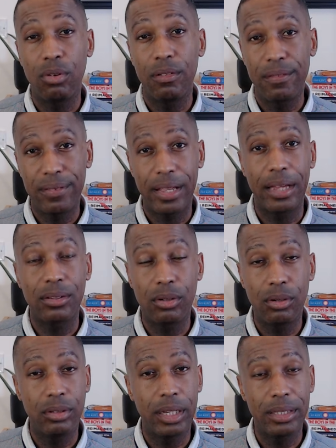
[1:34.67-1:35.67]
flat
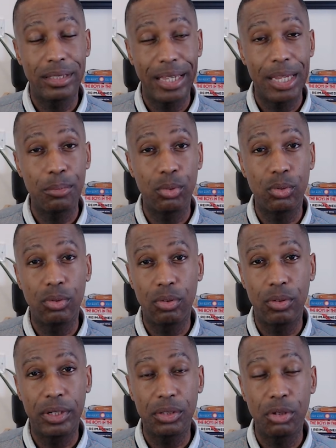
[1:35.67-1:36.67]
on a table
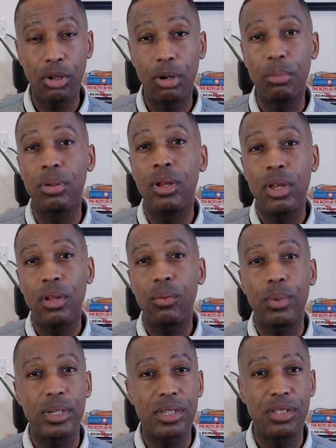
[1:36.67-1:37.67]
or a top,
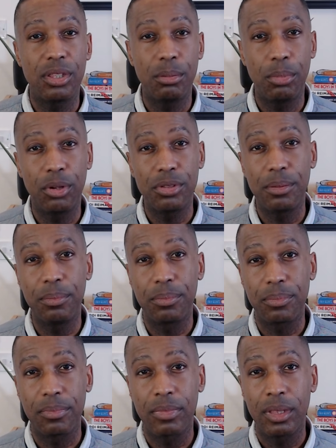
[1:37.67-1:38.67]
which is at the bottom.
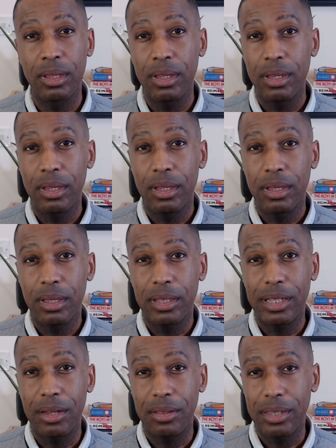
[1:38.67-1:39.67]

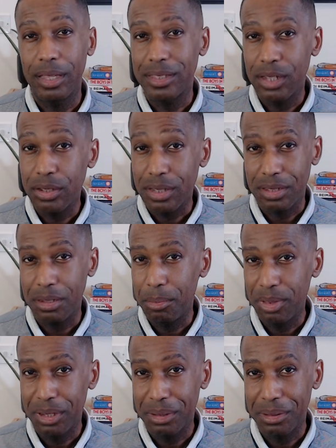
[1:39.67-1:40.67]
Now, that tells us
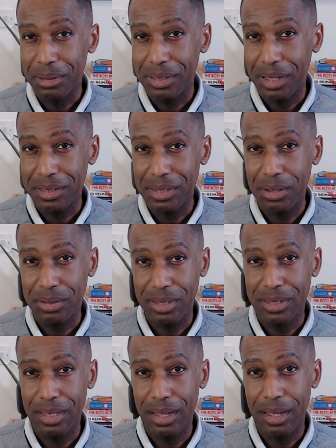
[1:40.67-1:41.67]
something. That tells us
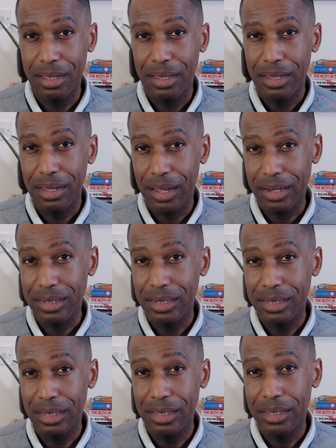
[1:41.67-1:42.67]
that
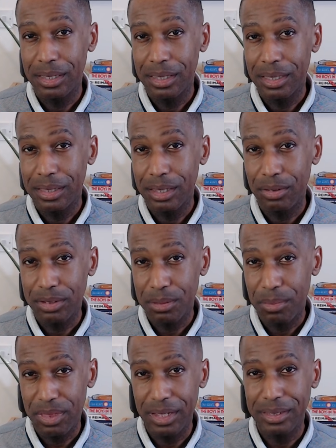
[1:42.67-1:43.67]
actually there are some
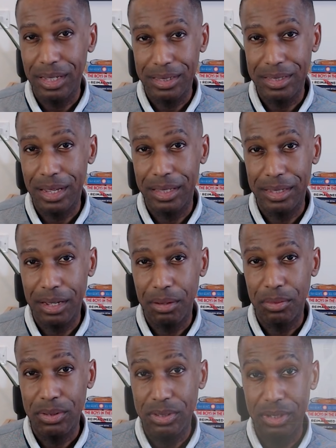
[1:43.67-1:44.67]
things that stand
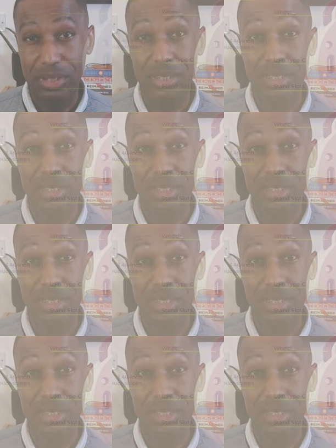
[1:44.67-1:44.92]
out, such as